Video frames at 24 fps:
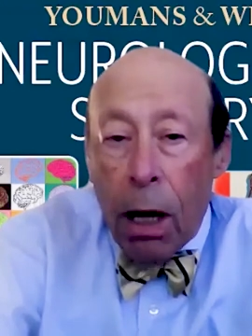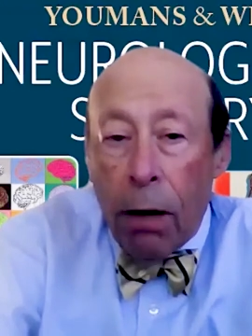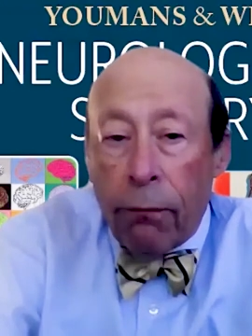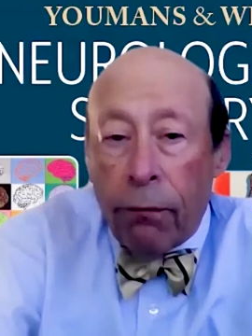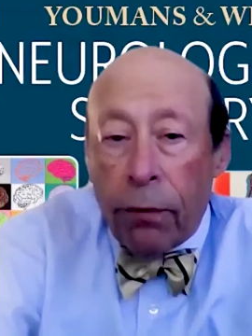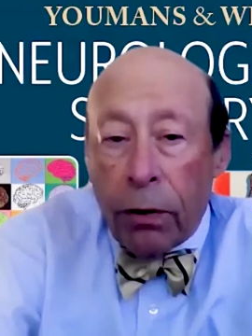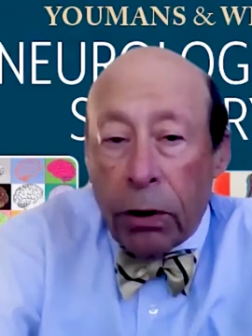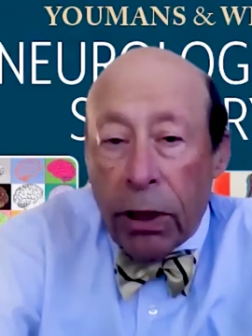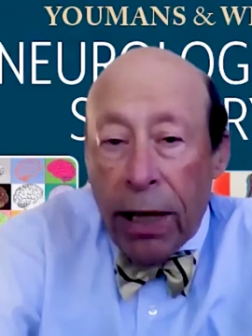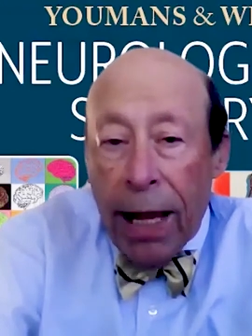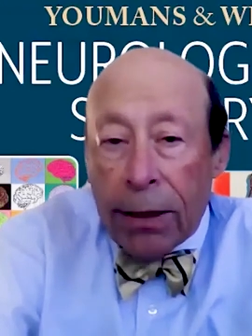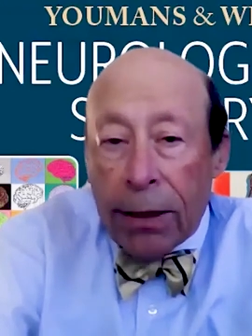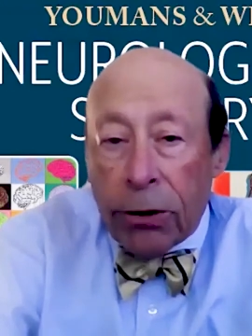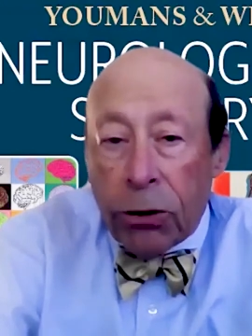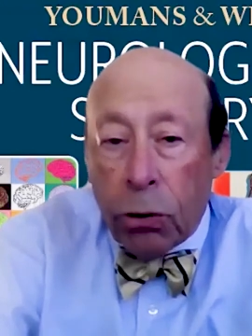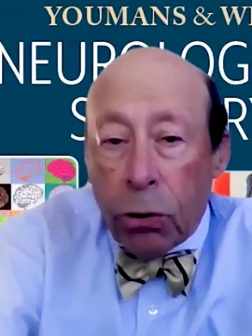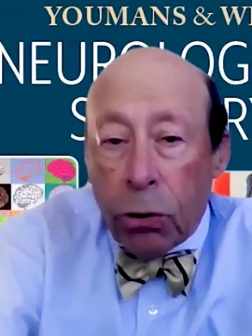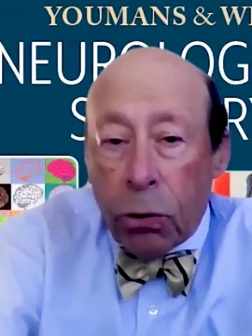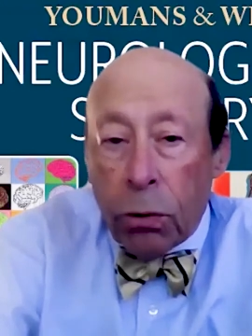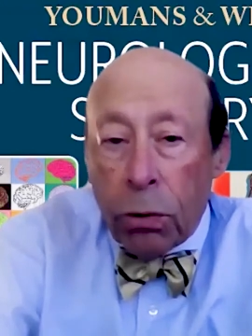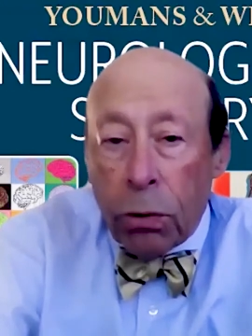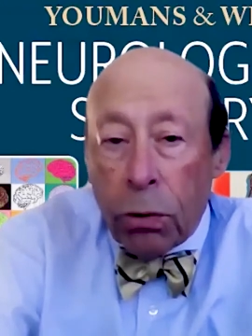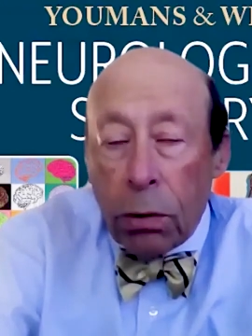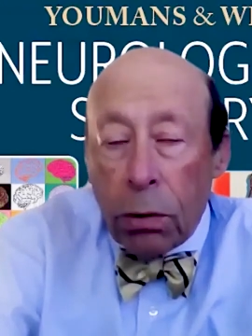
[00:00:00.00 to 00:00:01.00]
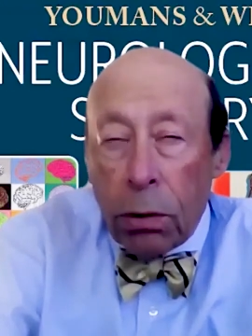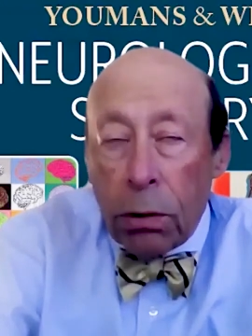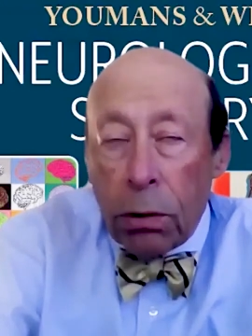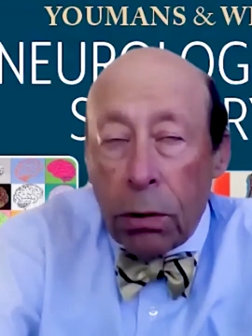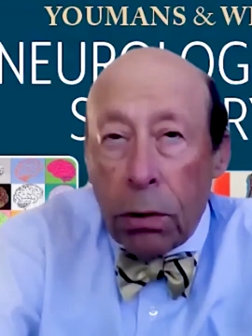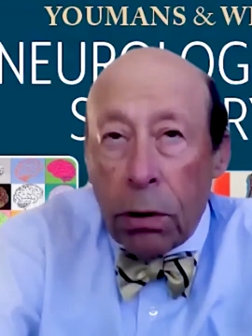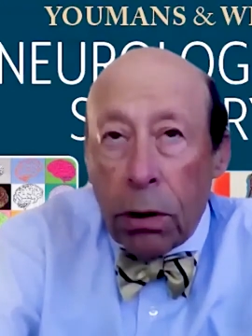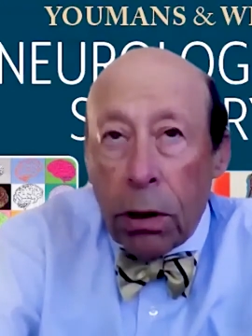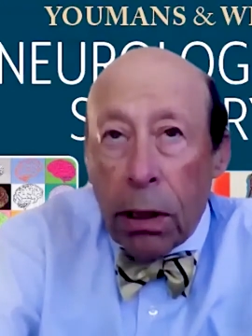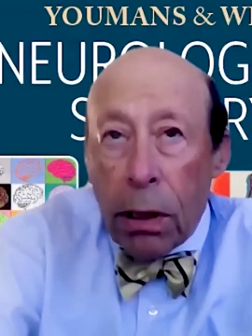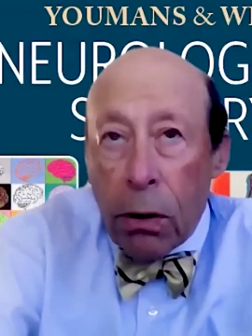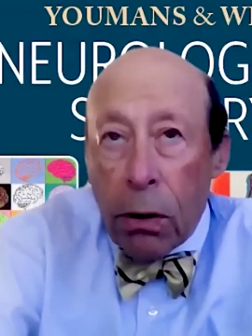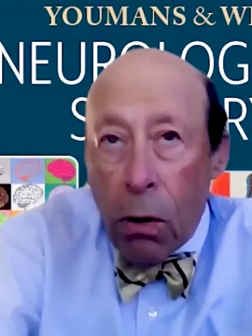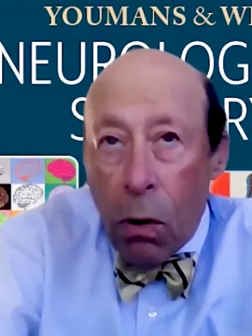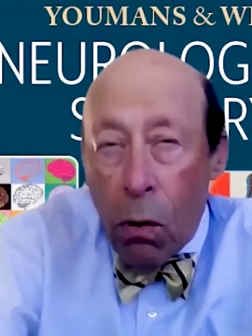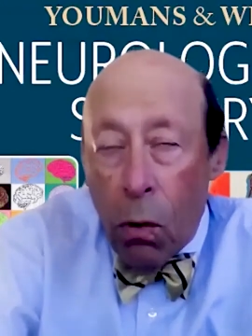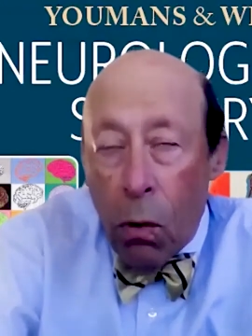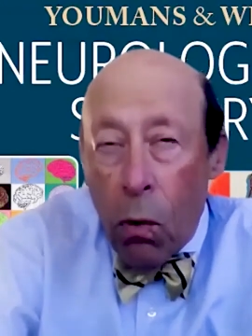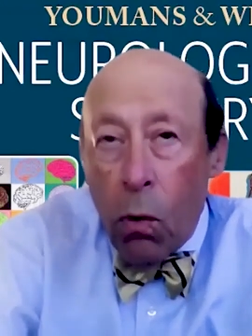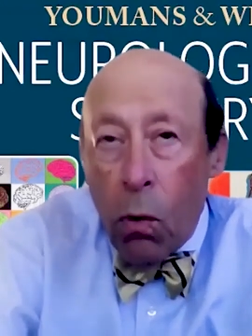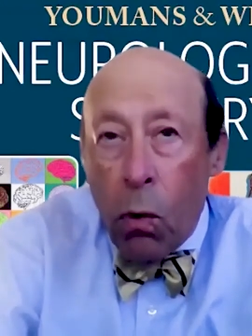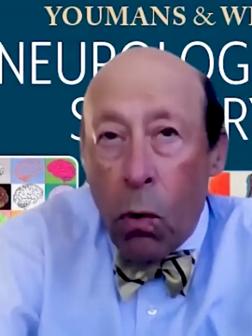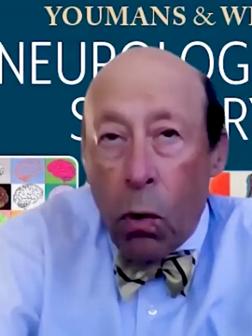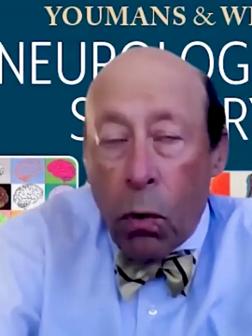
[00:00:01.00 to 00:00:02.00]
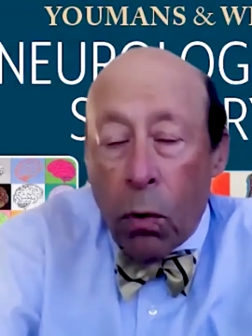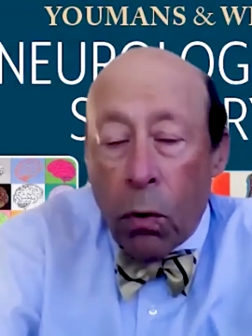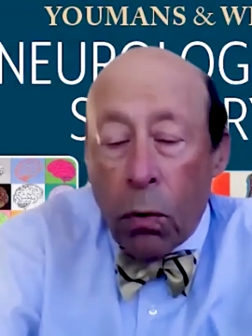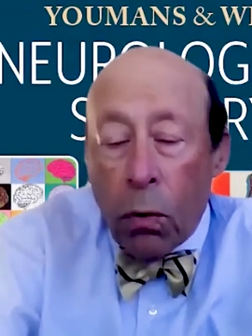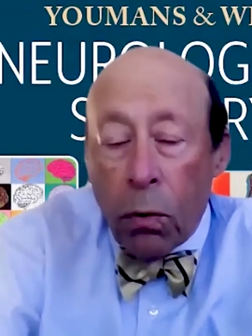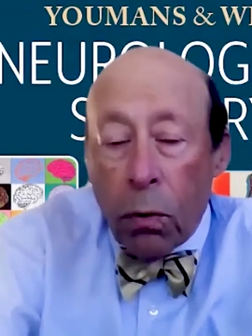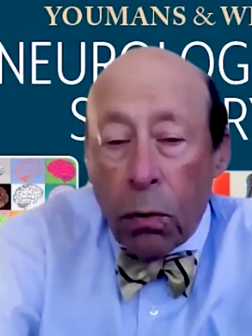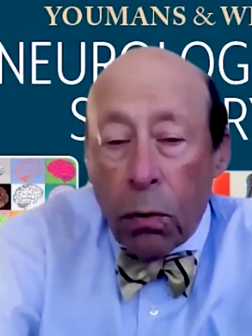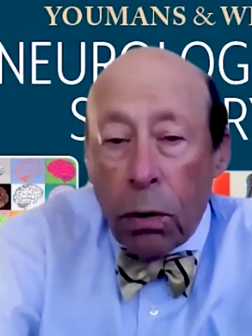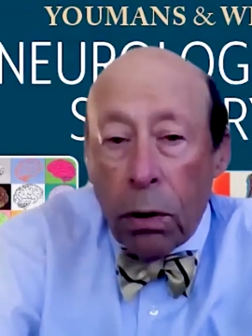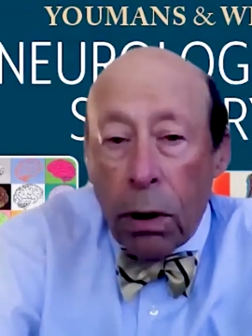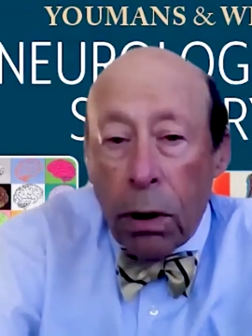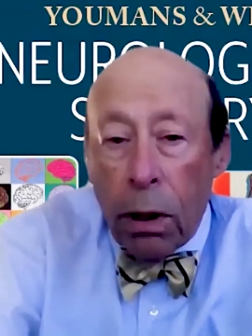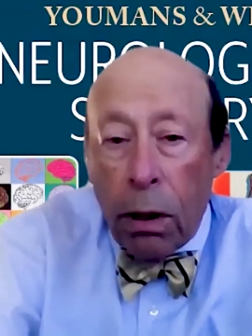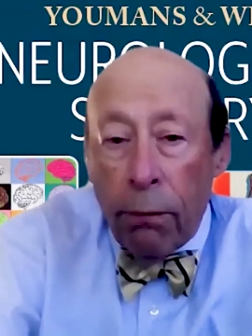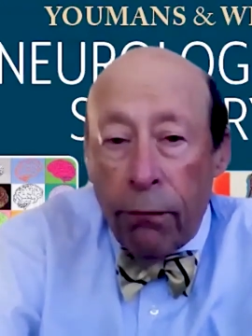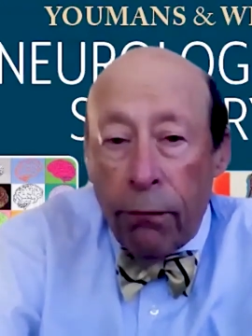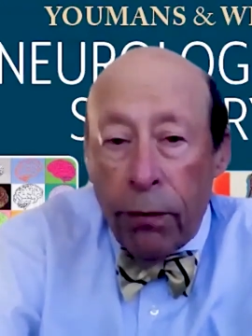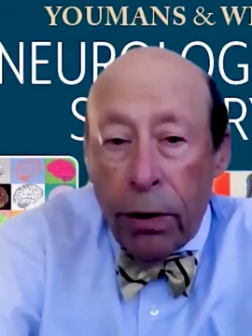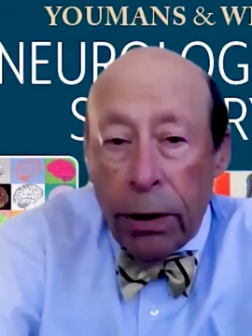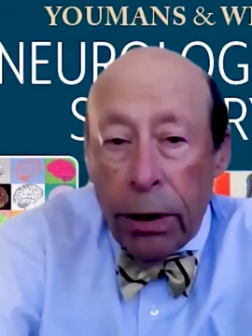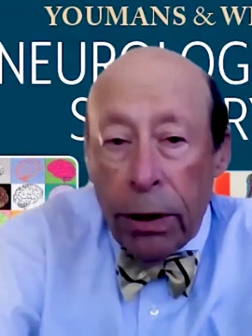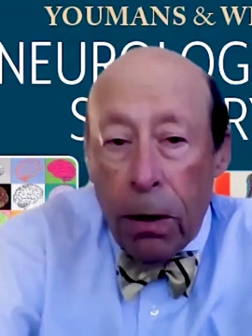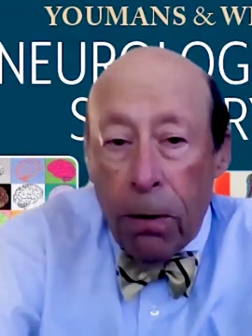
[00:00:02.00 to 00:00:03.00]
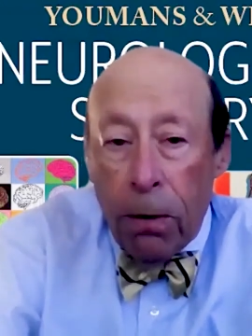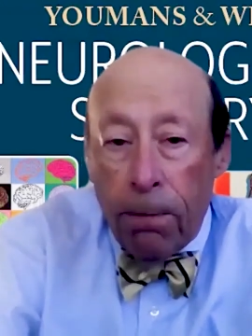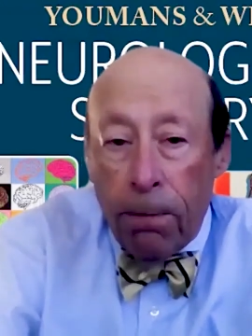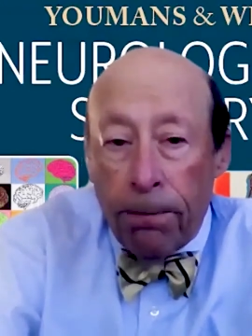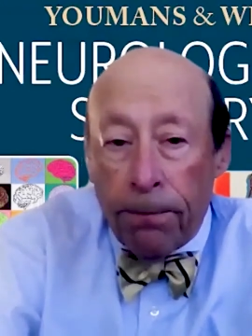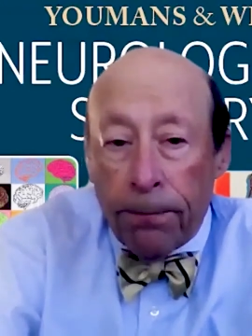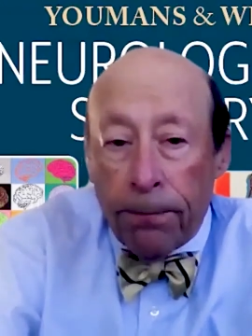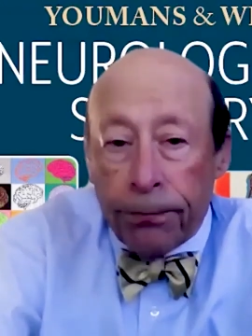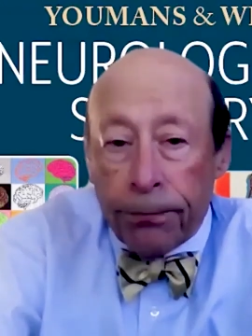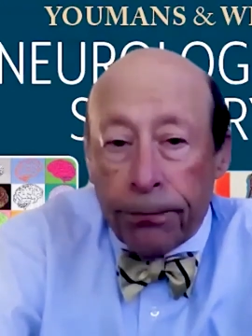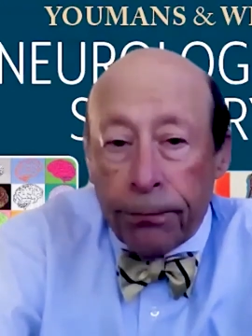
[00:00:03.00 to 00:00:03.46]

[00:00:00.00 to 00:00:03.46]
of a lecture or a video.